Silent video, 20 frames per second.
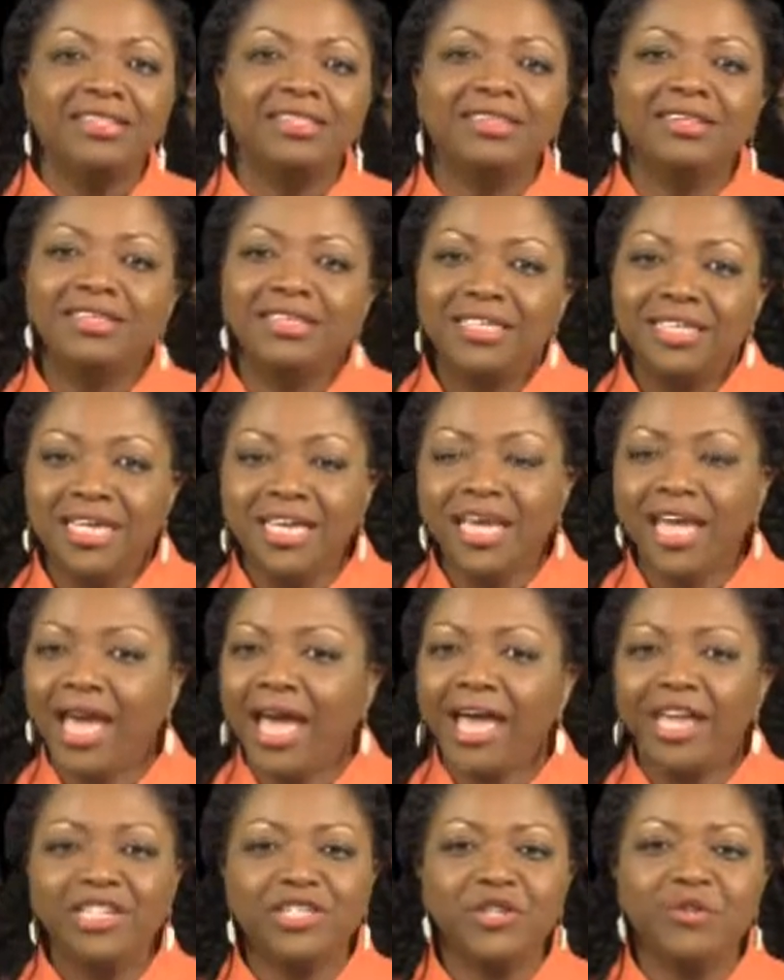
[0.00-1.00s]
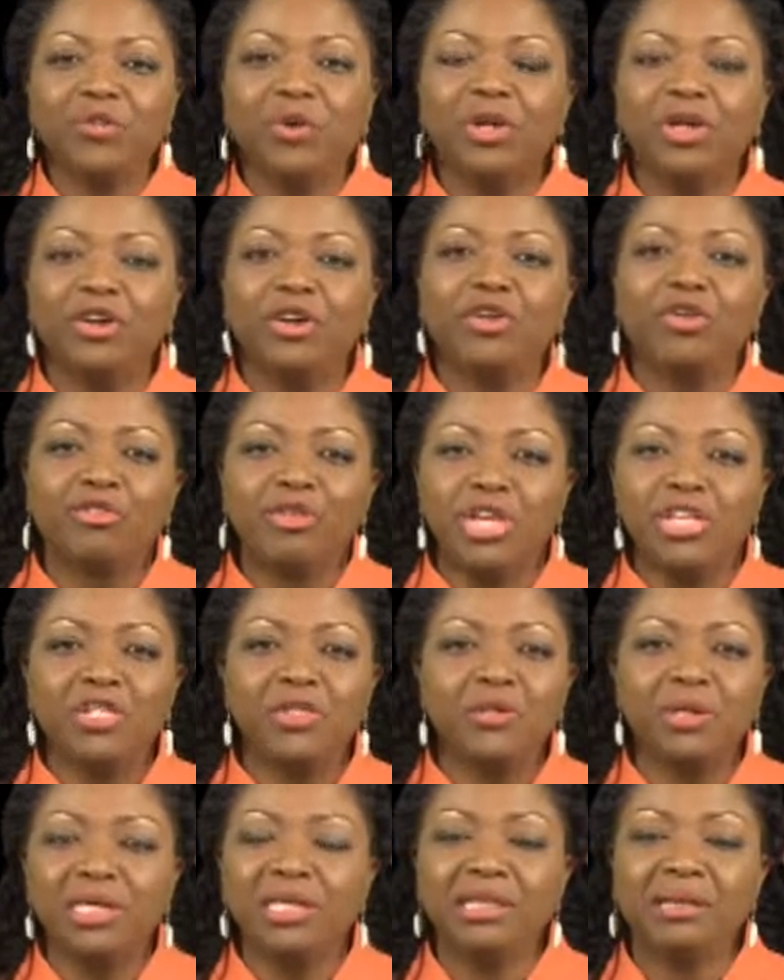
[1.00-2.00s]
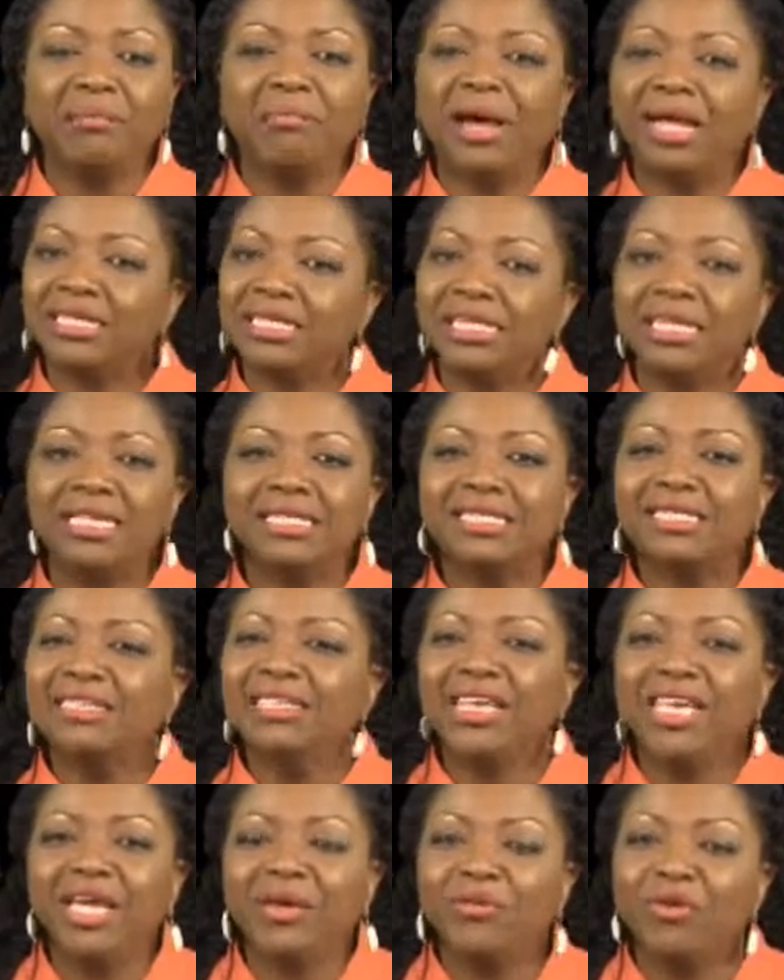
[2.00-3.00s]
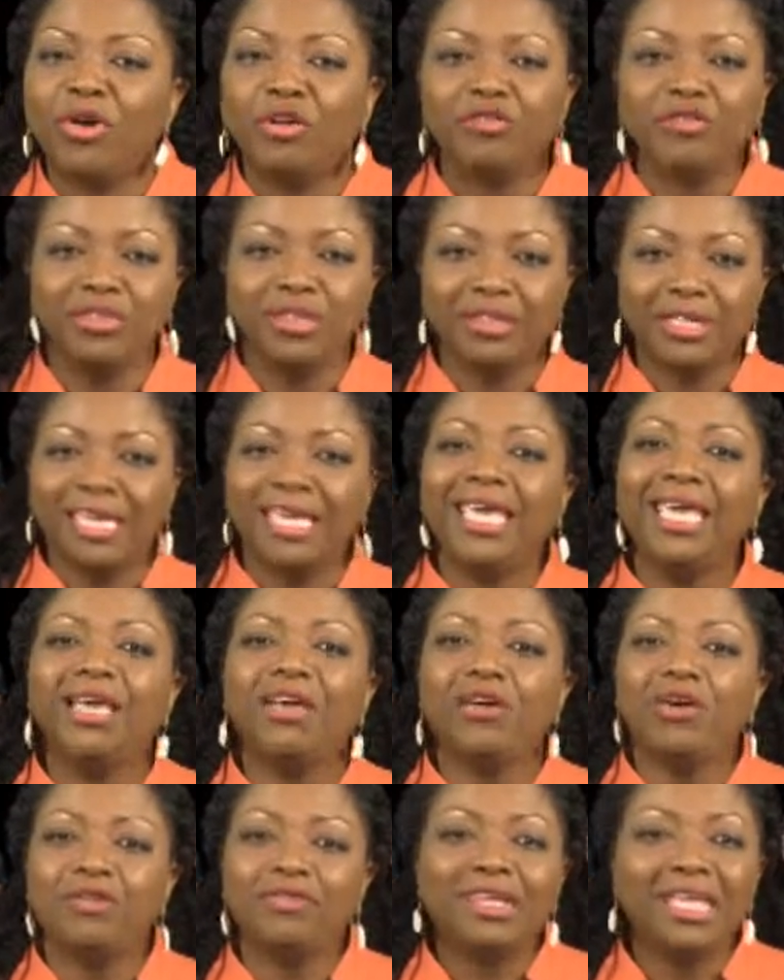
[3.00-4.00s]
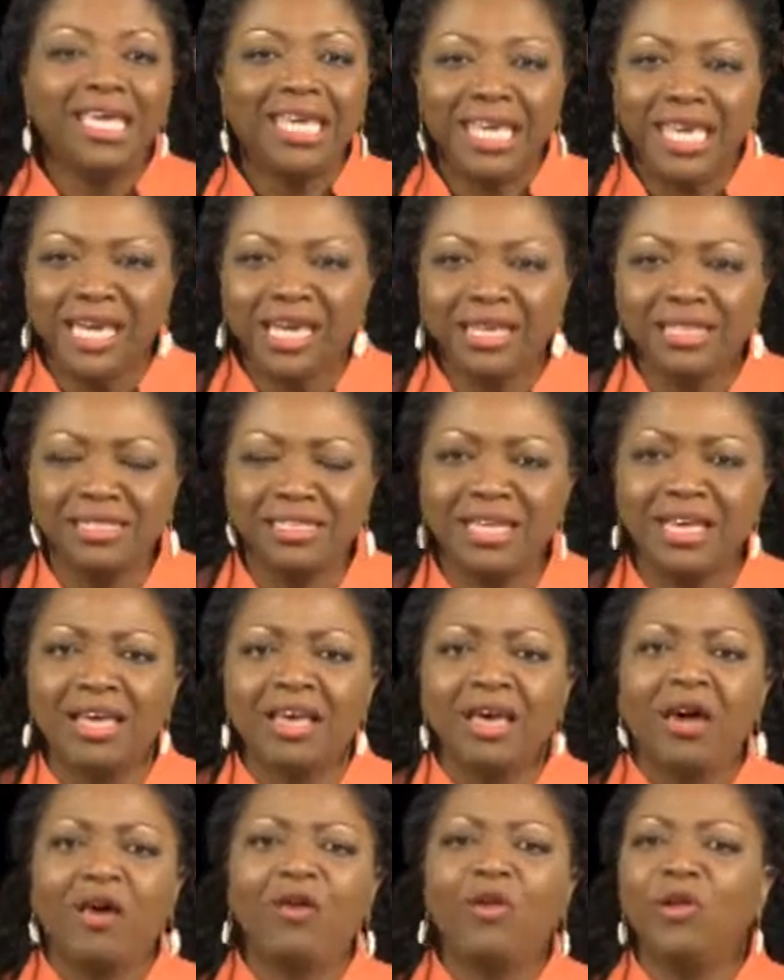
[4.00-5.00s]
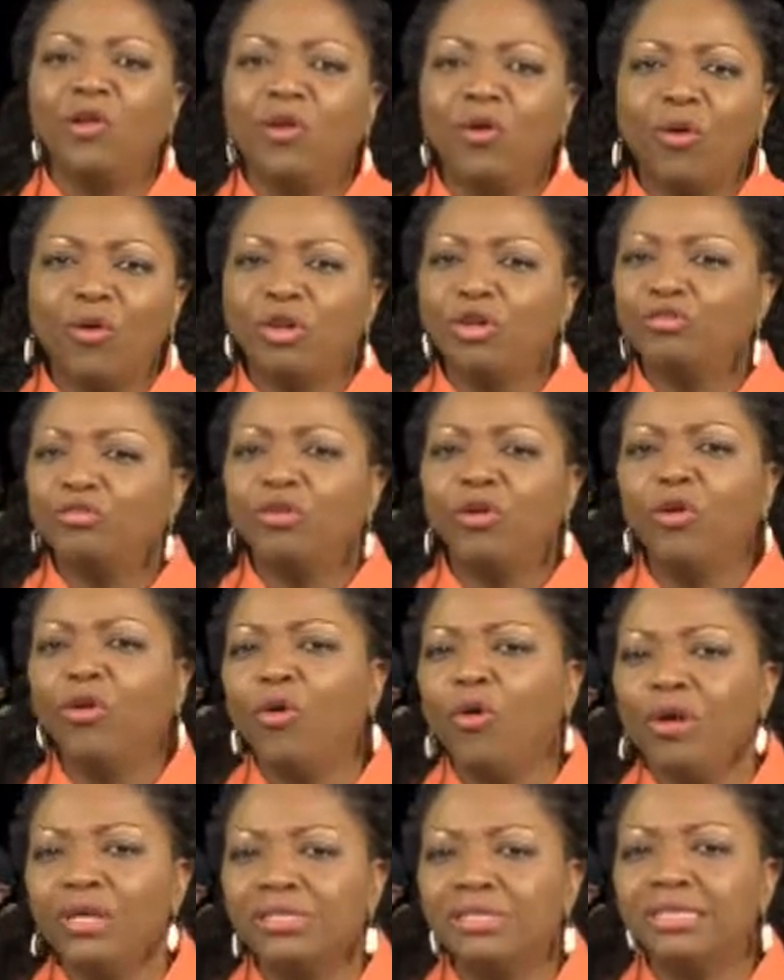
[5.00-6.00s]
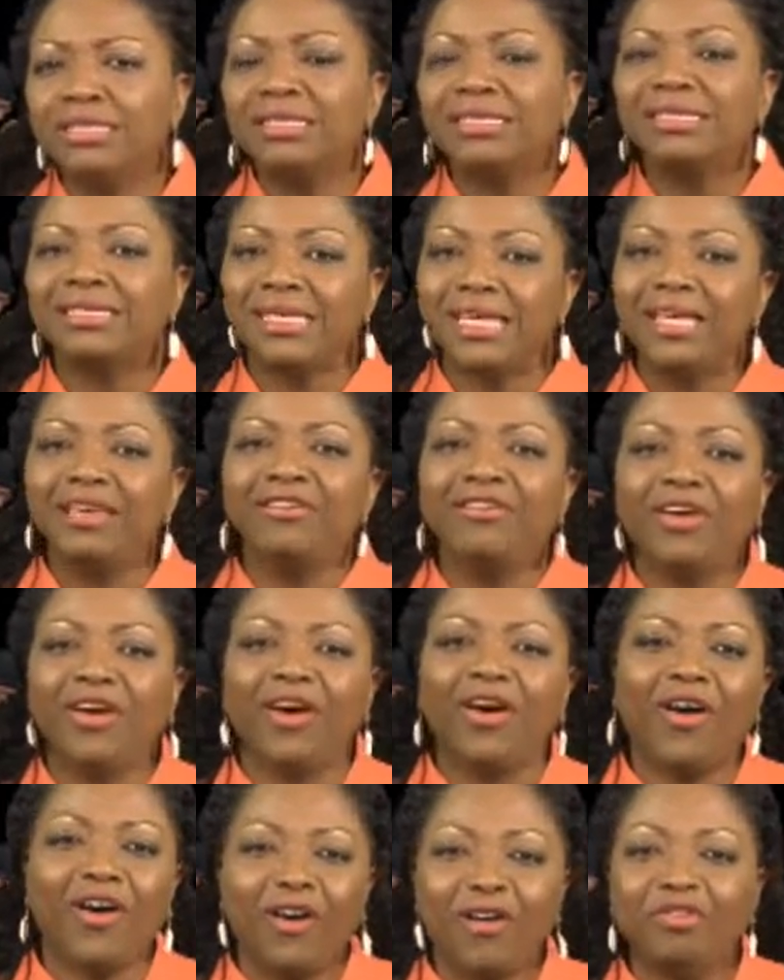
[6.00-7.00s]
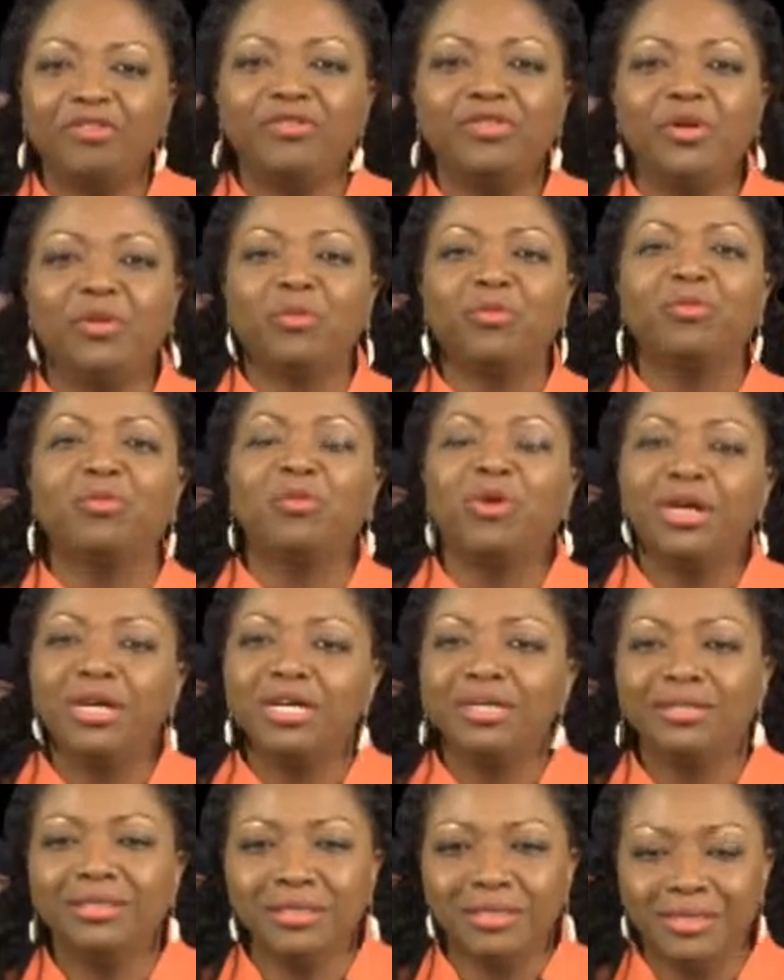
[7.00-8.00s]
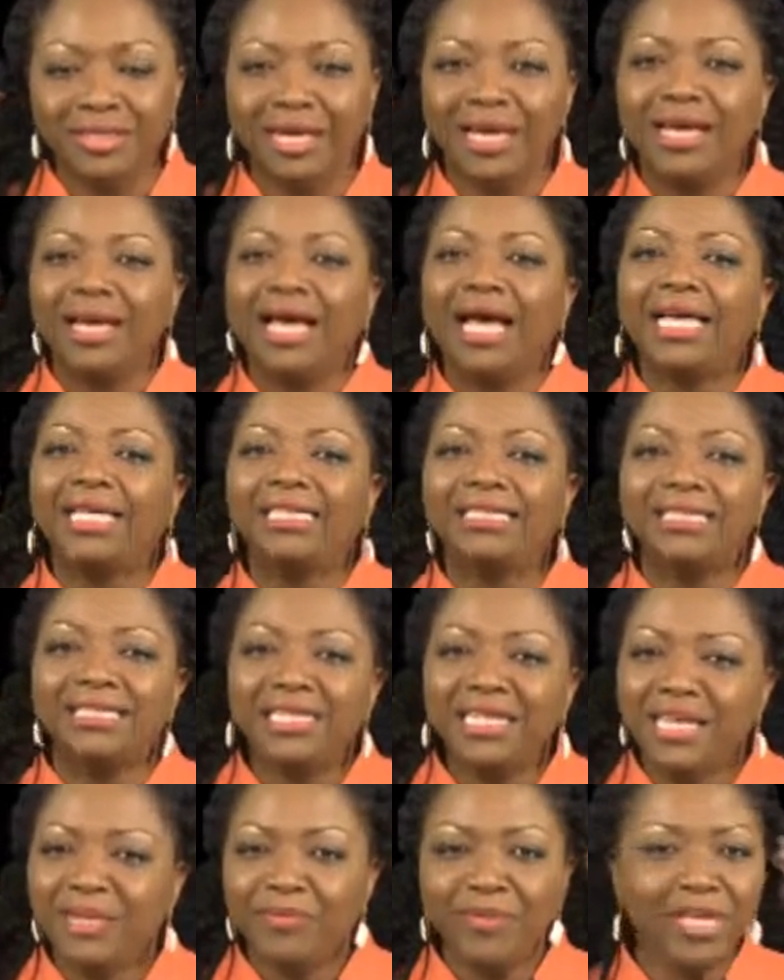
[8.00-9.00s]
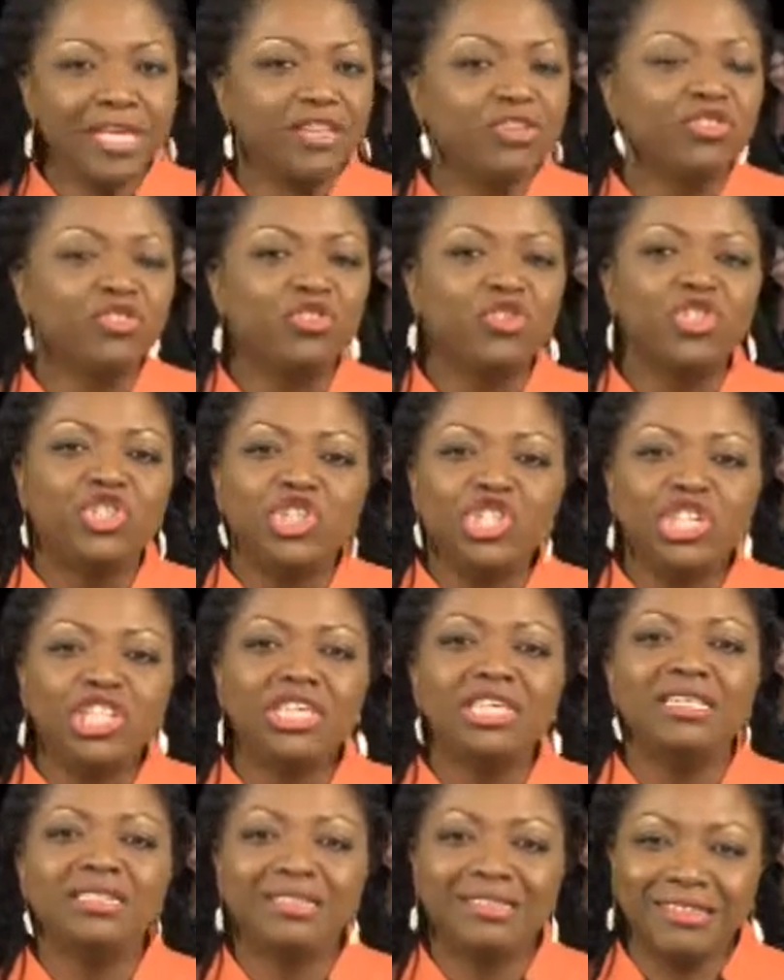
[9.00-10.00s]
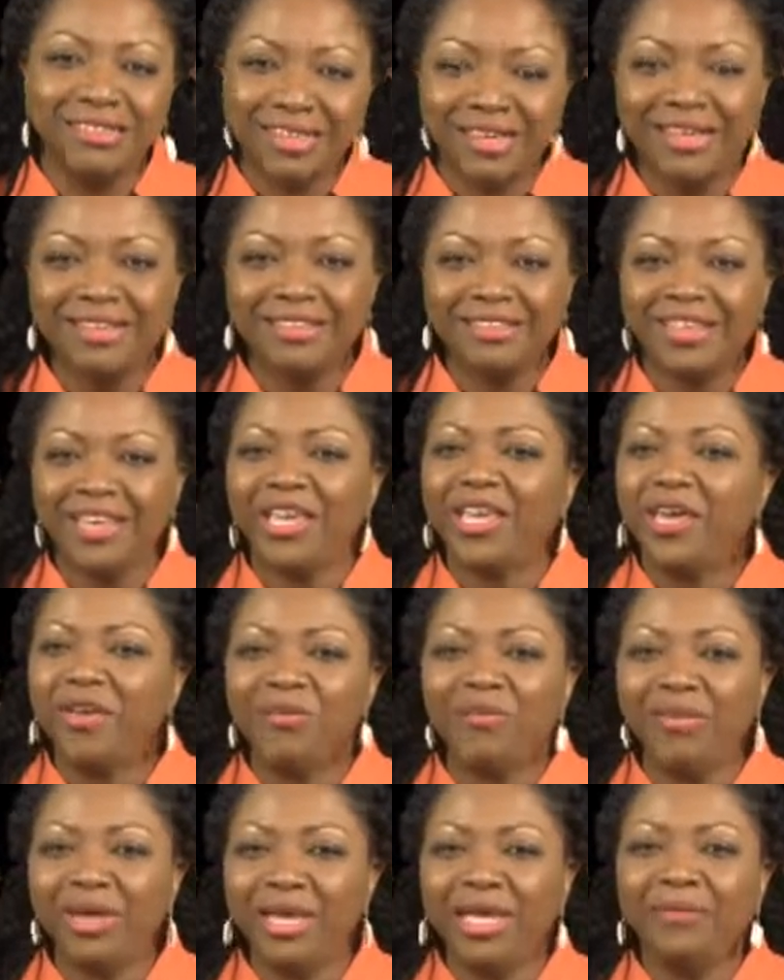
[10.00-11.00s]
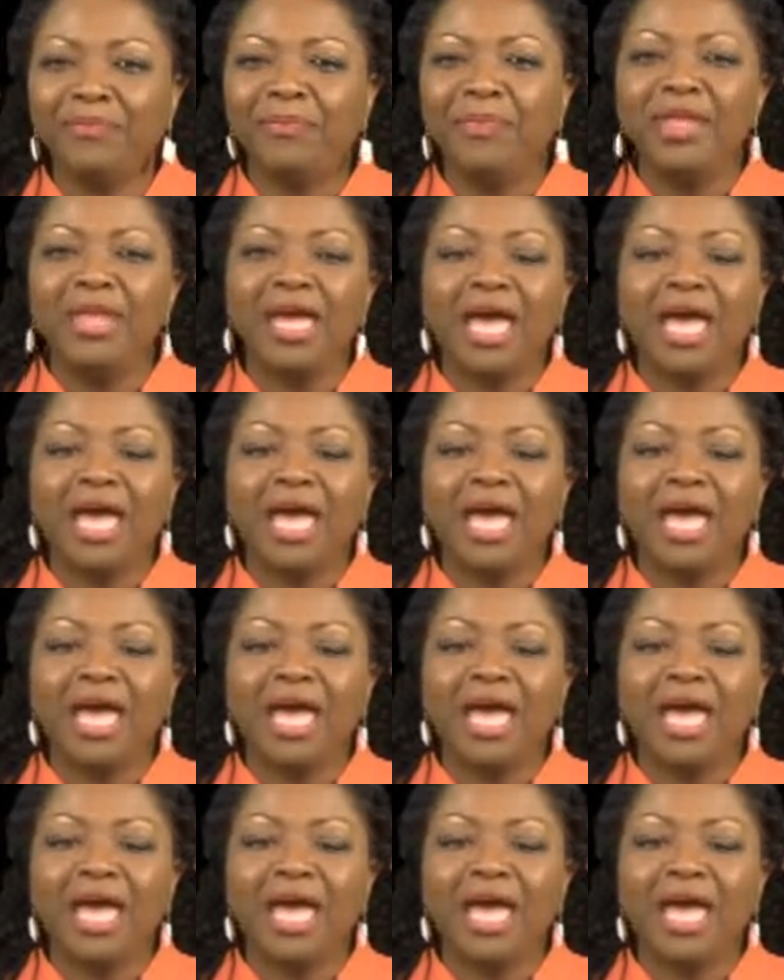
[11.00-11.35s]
Today, I just want to greet you in the matchless name of the King of Kings, our Lord of Lords, the Savior of the world. His name is Jesus. Amen.